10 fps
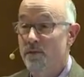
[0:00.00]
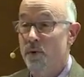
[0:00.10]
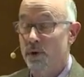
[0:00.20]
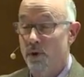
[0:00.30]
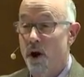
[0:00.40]

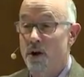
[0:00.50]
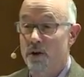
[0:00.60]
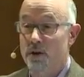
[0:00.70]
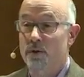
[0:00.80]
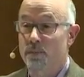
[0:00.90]
for
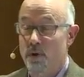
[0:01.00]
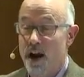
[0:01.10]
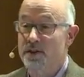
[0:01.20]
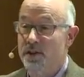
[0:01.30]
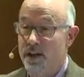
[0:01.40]
longer
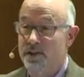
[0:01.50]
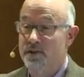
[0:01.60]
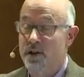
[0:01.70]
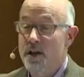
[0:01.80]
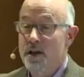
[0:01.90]
projects.